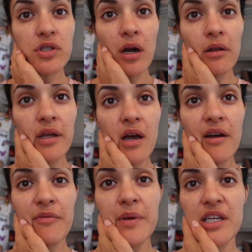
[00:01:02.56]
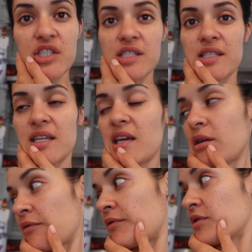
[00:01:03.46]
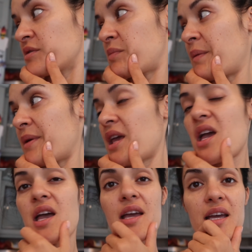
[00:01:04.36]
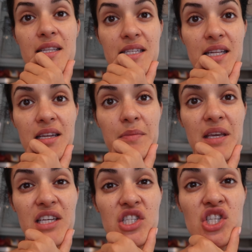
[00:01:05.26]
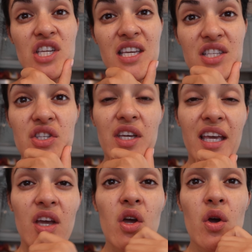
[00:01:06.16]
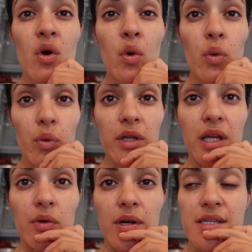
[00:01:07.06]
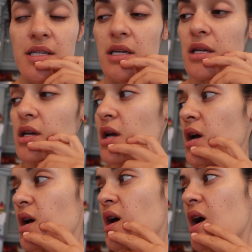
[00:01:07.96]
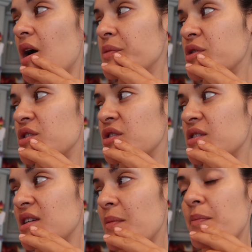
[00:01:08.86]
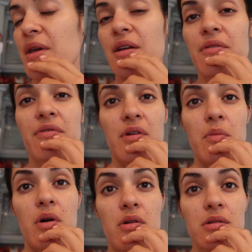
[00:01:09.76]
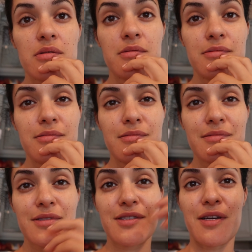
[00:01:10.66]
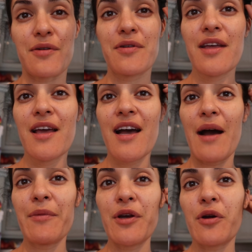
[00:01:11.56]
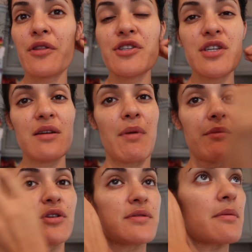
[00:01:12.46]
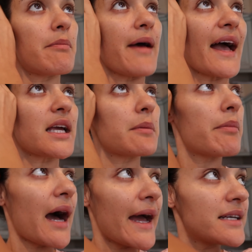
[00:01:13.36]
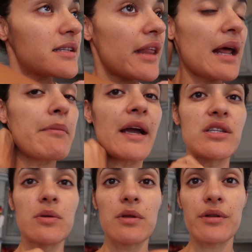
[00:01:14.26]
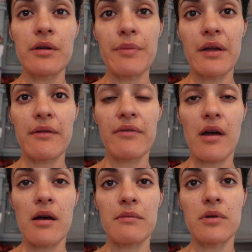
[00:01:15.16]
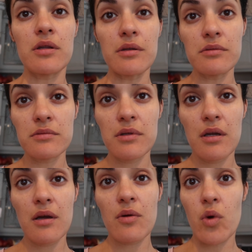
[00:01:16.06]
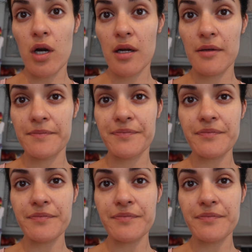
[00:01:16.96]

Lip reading: Charlie off because she's gonna get her first puppy cut today because she is looking really crusty. She just looks like a big fur ball. So I'm gonna go to the gym. I'm gonna do some back and buys, and then I might do a little bit of glute work